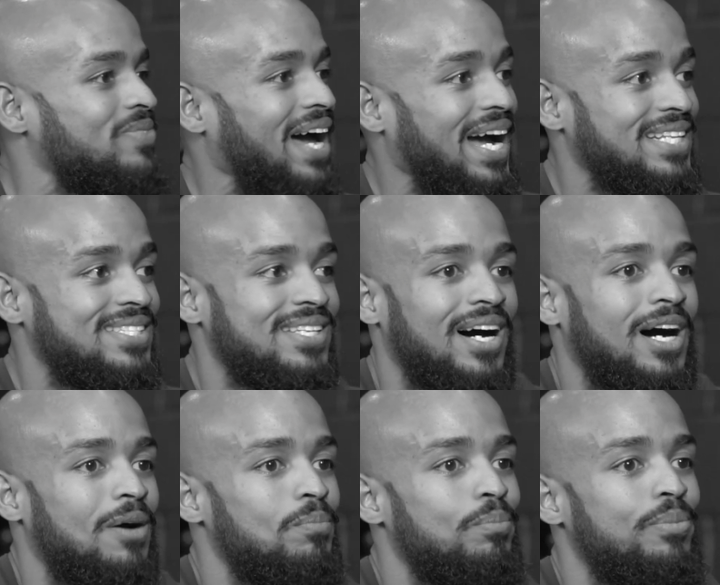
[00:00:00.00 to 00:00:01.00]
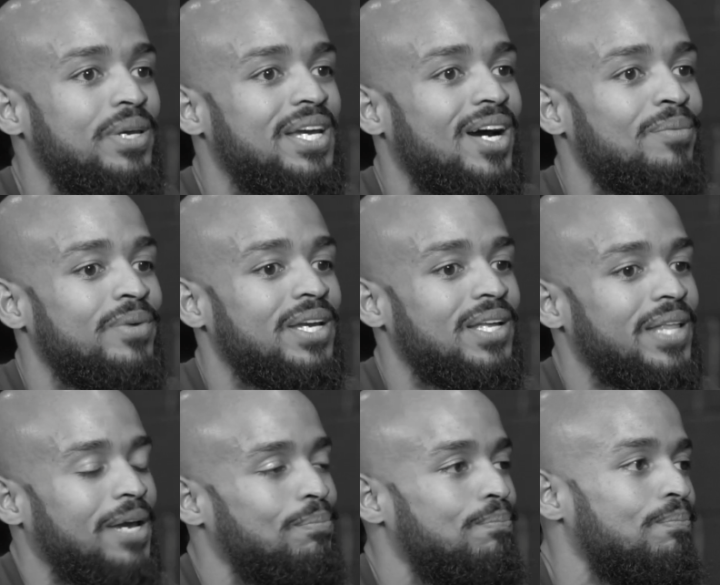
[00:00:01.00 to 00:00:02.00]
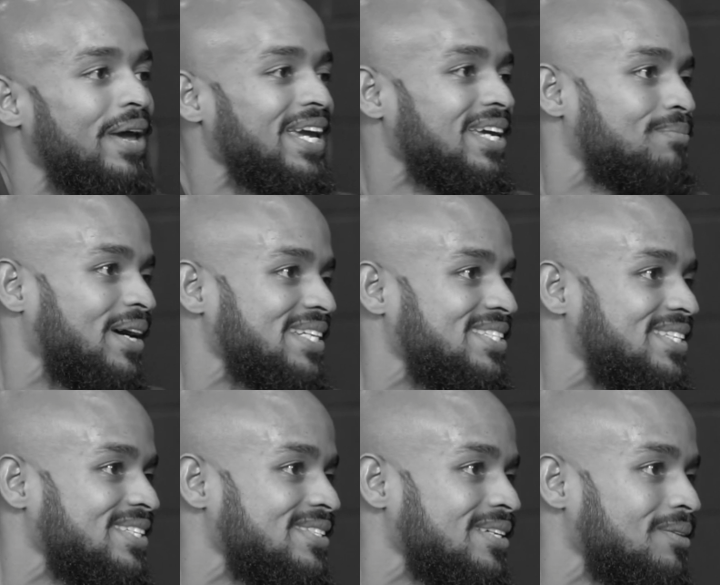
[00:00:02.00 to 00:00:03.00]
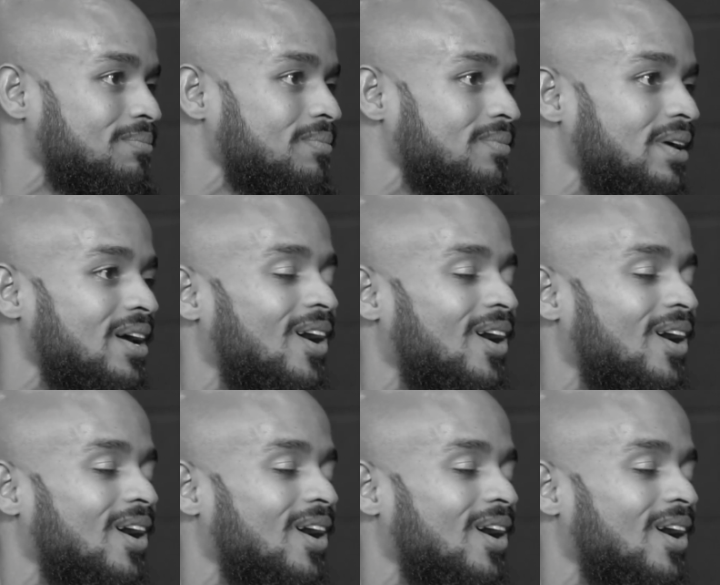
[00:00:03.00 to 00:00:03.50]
That's becoming like making my system